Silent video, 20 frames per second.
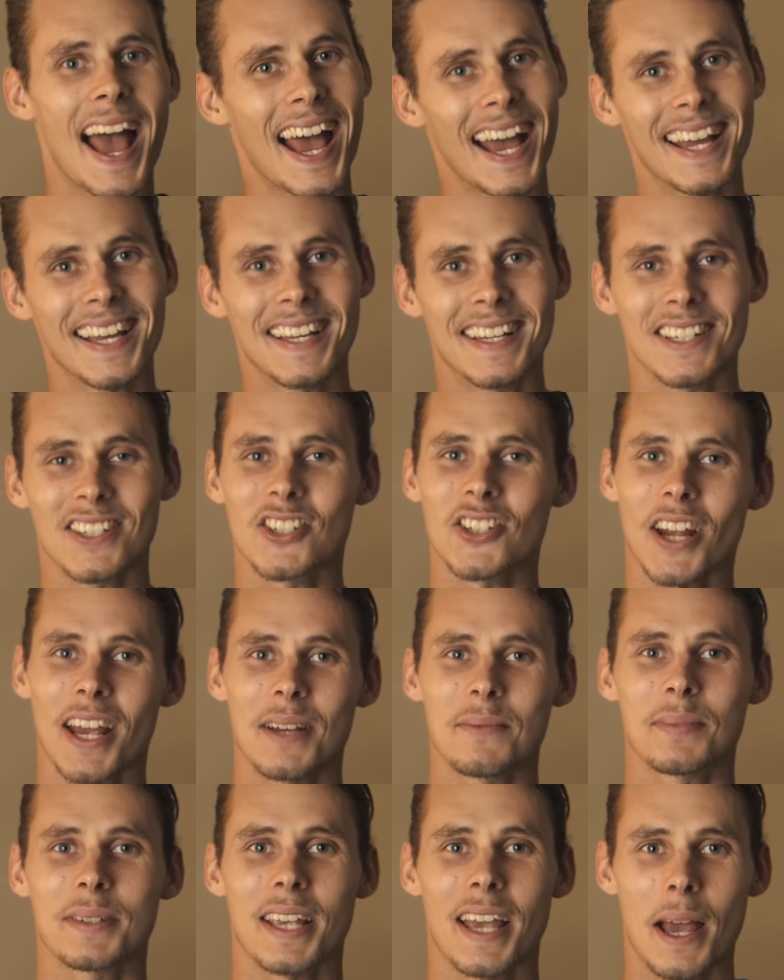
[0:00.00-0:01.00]
Hey, it's
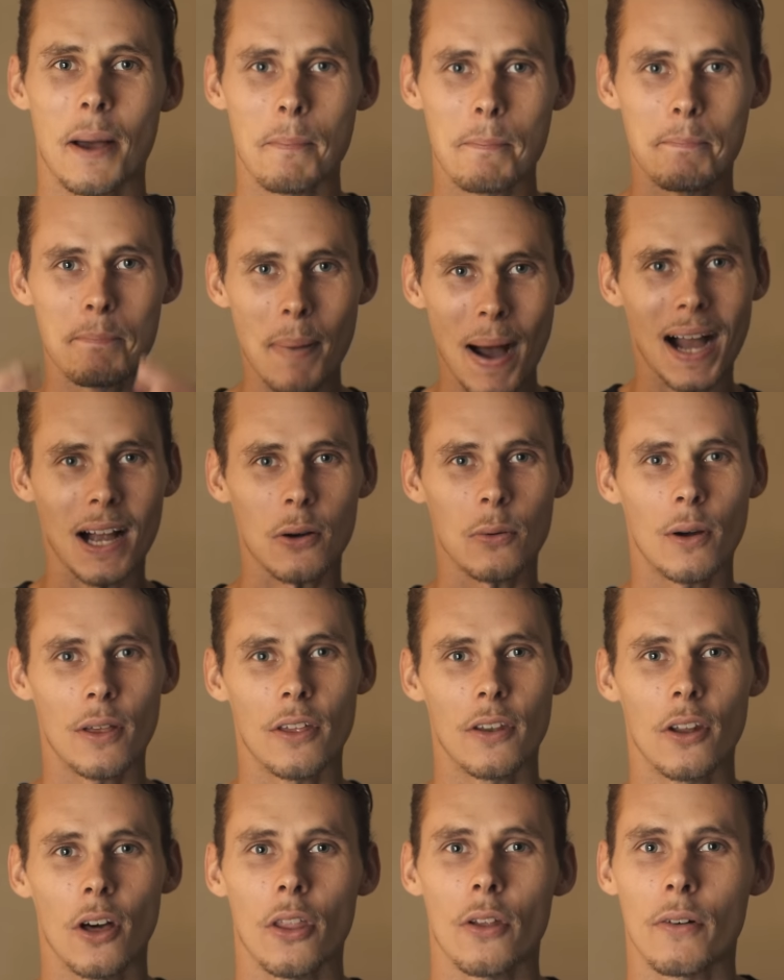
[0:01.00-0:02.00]
James here, back with
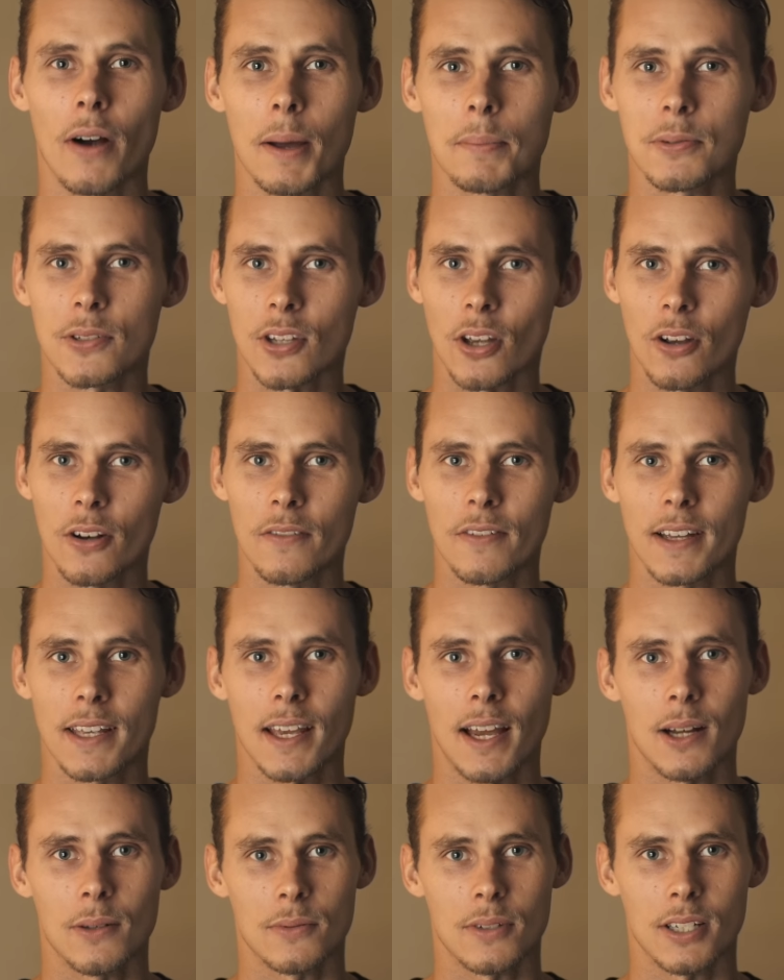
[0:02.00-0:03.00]
another episode of
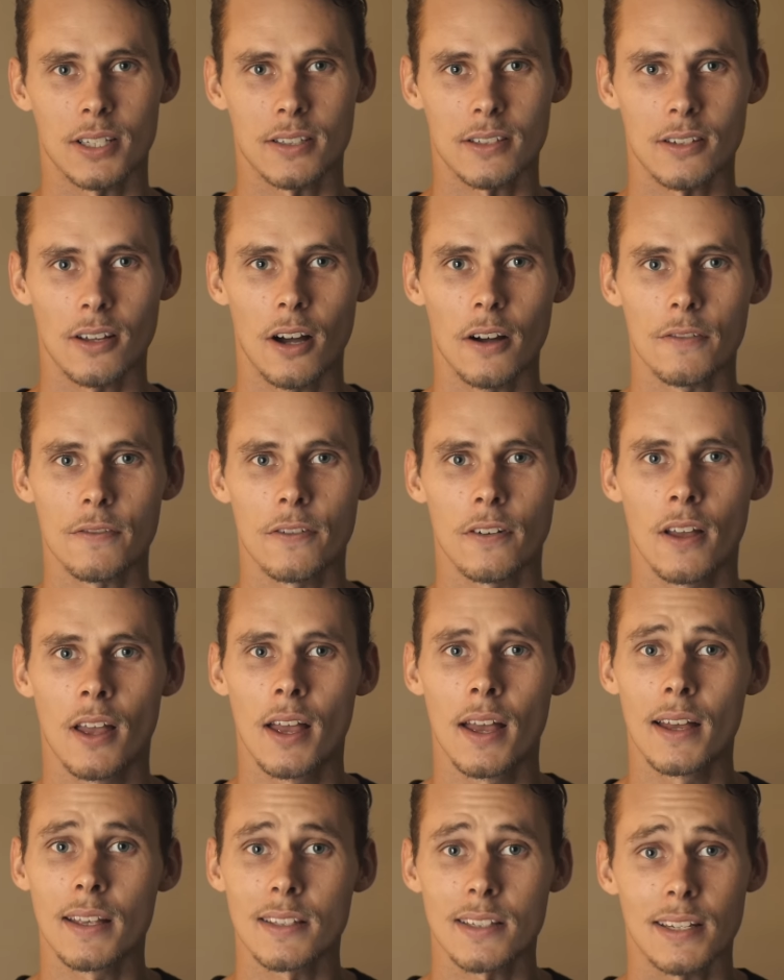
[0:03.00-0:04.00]
Accounting Stuff.
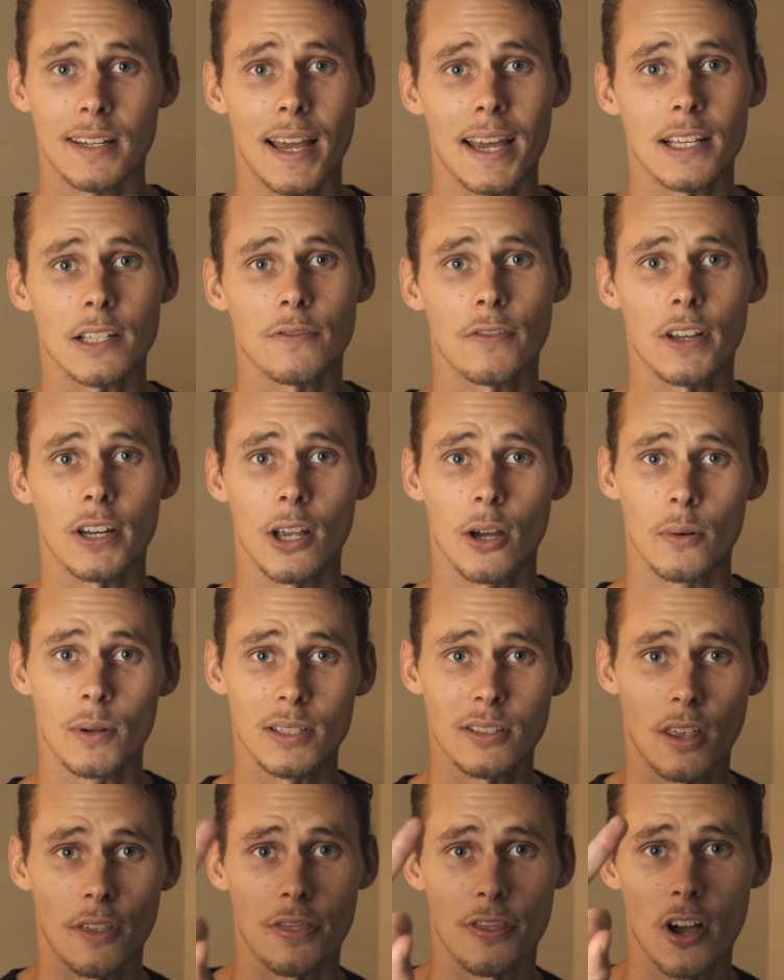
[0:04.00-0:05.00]
Today's video
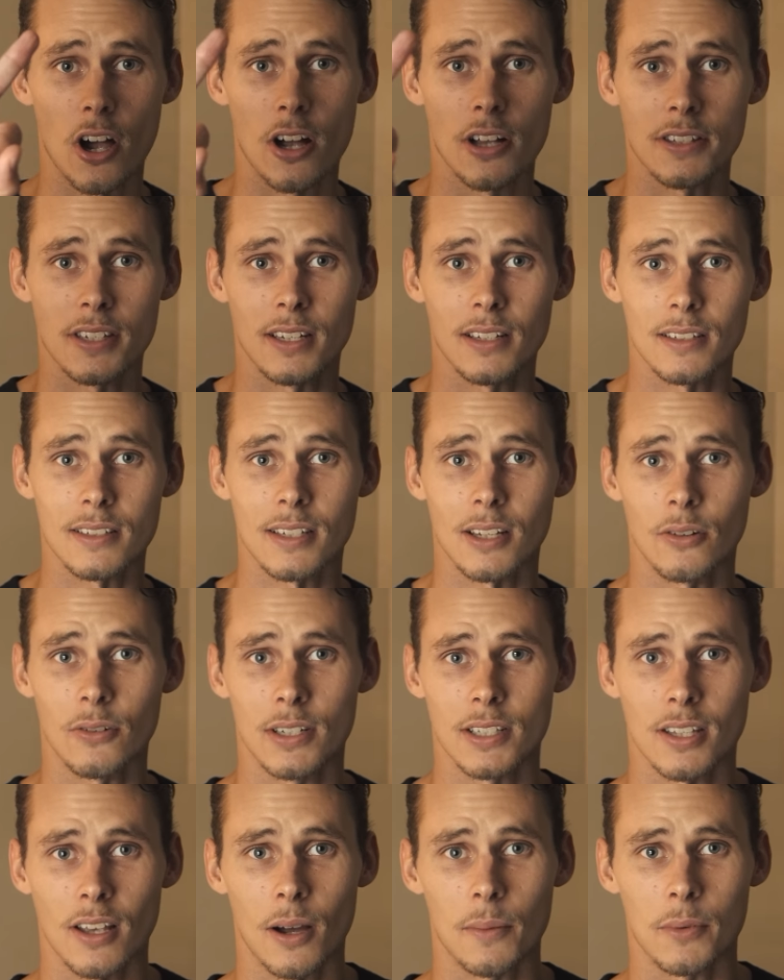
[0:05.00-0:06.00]
is the third in a
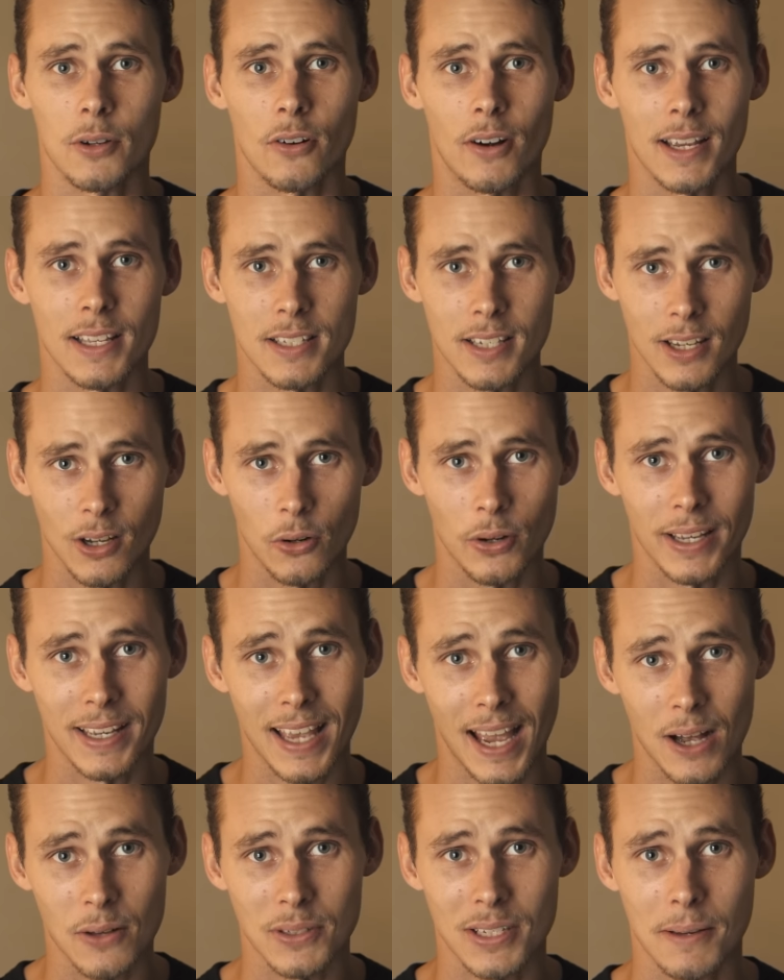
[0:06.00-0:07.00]
series that I'm creating on
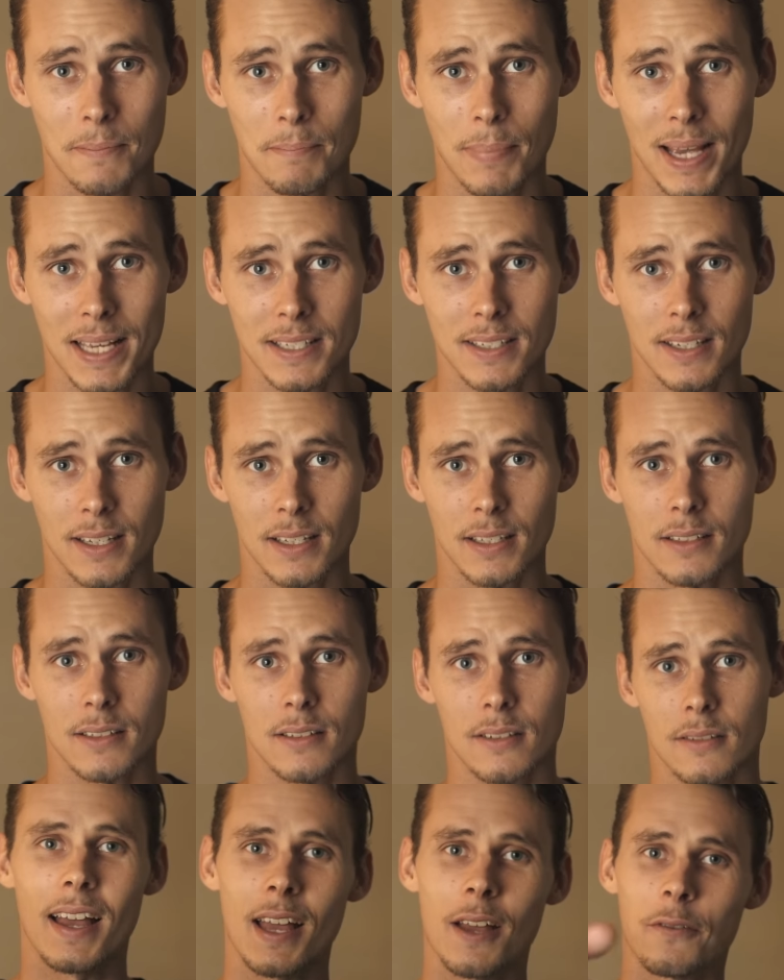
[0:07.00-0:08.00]
accounting
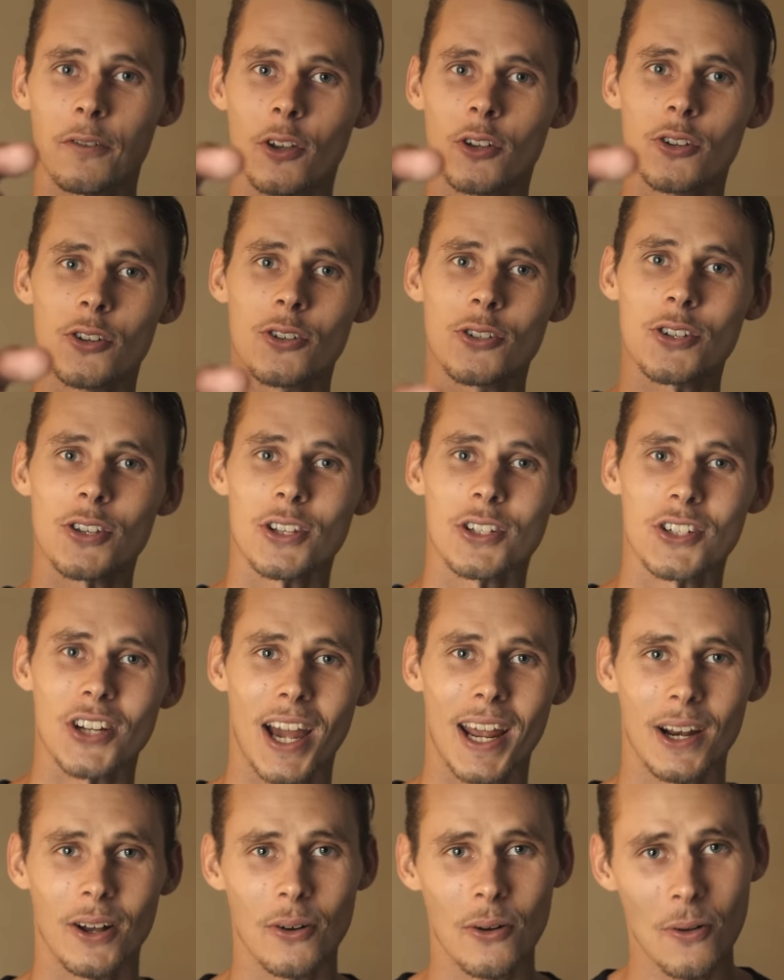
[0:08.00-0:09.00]
basics. If you're new to the
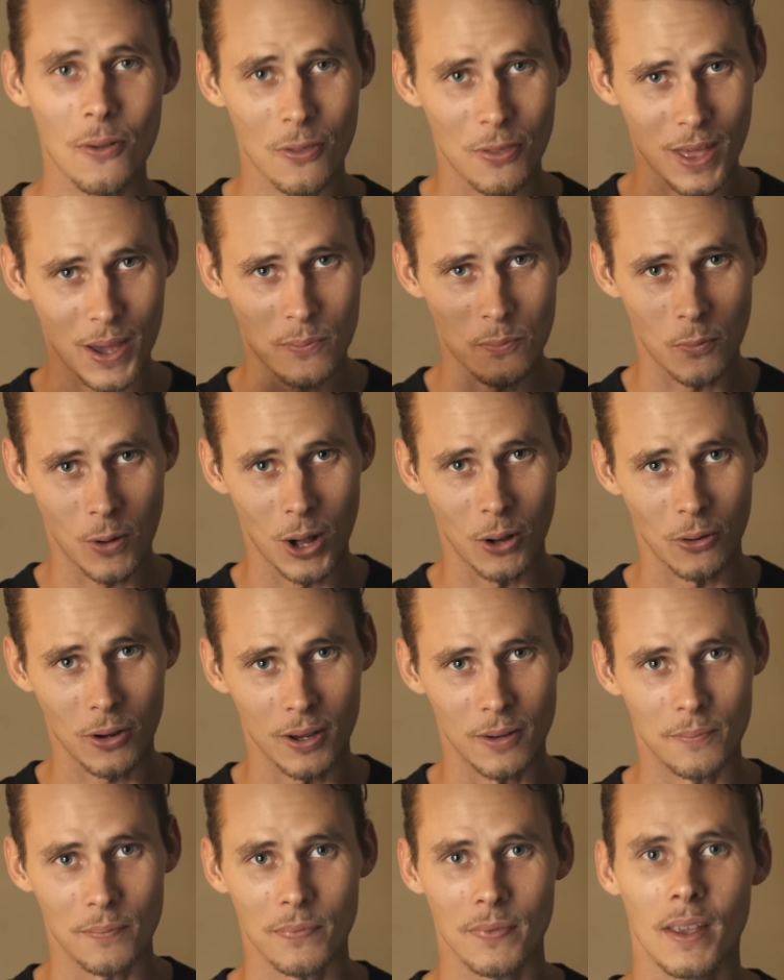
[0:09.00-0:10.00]
channel, then
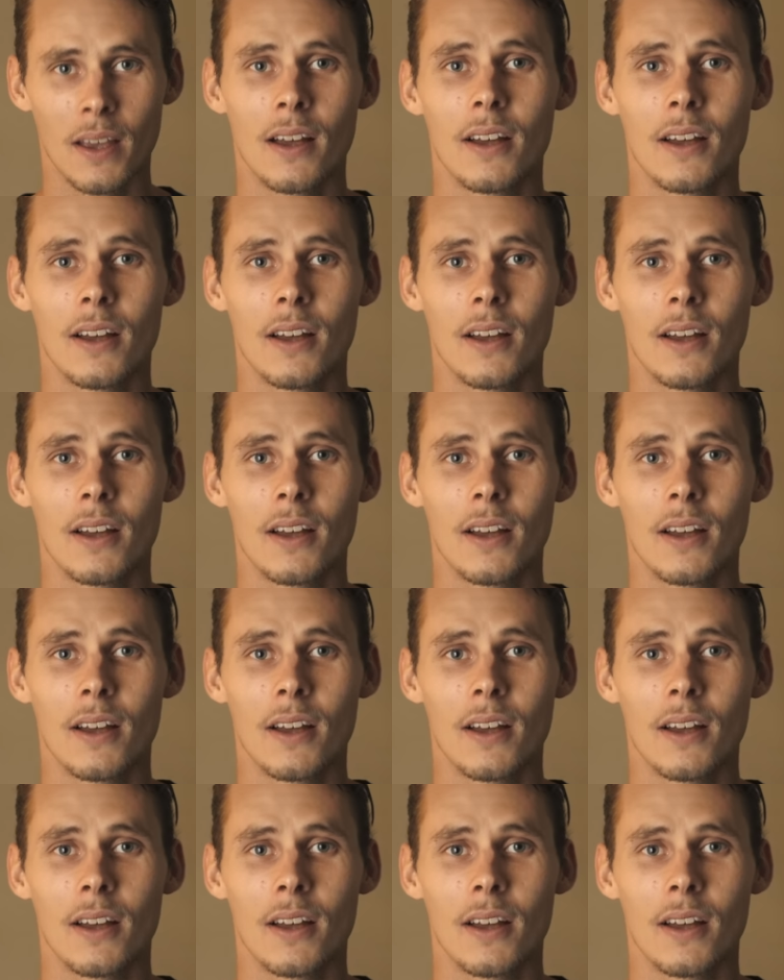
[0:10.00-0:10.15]
welcome.